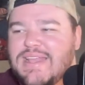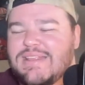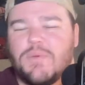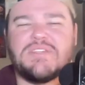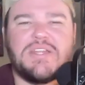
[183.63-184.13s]

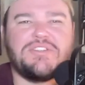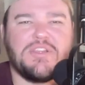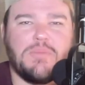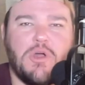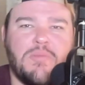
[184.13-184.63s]
There was an
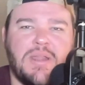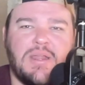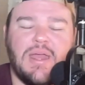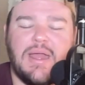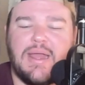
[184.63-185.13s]
interesting moment
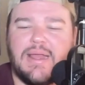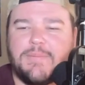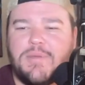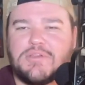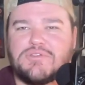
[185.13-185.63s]

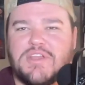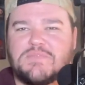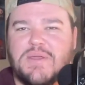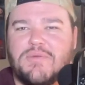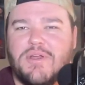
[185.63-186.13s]
post-race.
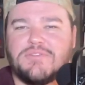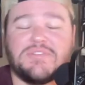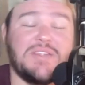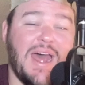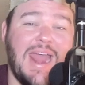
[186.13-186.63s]
Ben Rhodes
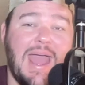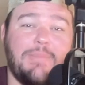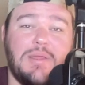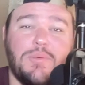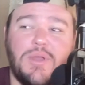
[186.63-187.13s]
was not
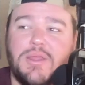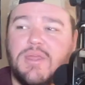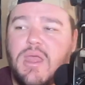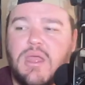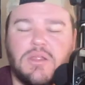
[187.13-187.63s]
happy with
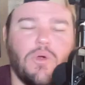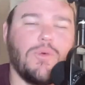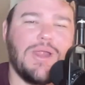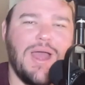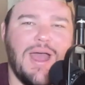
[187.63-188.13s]

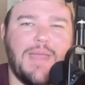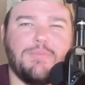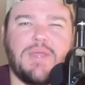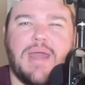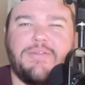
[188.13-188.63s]
Corey Heim
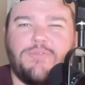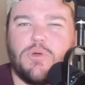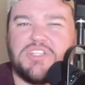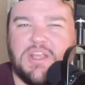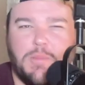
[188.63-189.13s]
kind of
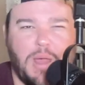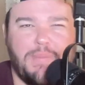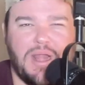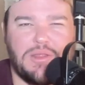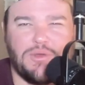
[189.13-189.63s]
forcing him up
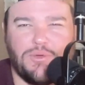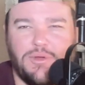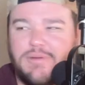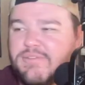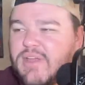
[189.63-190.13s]
out of the
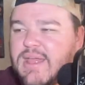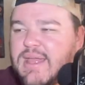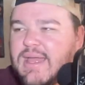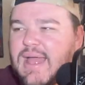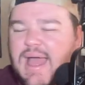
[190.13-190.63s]
groove.
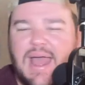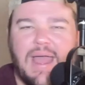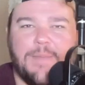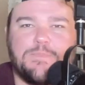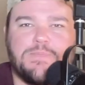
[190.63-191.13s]

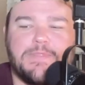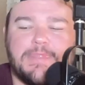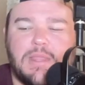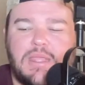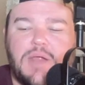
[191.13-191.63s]
In
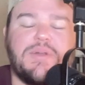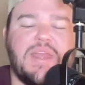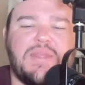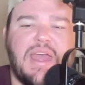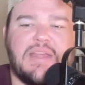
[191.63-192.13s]

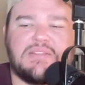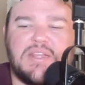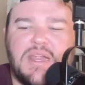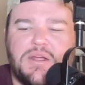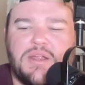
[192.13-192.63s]
that
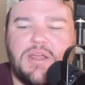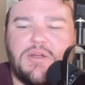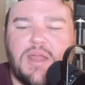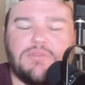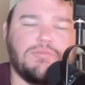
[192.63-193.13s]
scenario,
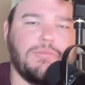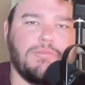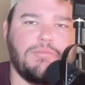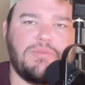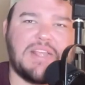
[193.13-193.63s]
I don't
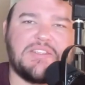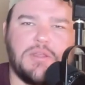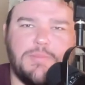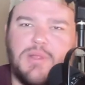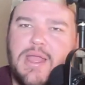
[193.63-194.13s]

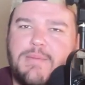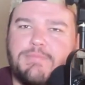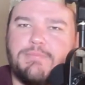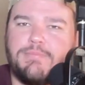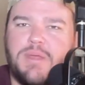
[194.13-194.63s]
necessarily
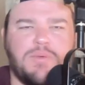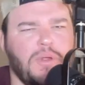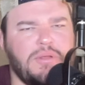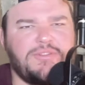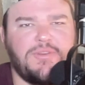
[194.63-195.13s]
blame Ben
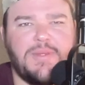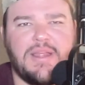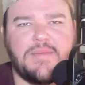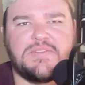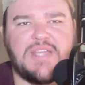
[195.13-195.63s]
Rhodes for
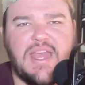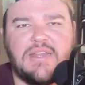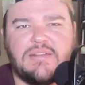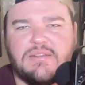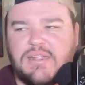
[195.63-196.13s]
being upset.
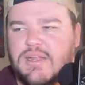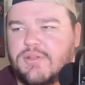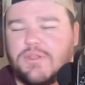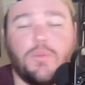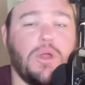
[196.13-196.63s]

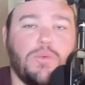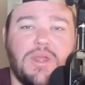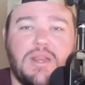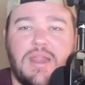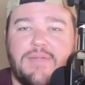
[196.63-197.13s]
You want to
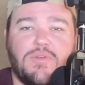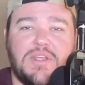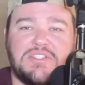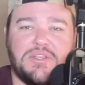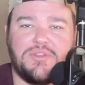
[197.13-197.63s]
win every
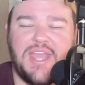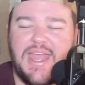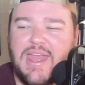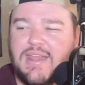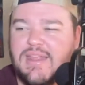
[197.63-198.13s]
race that you
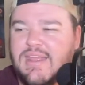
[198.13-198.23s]
can.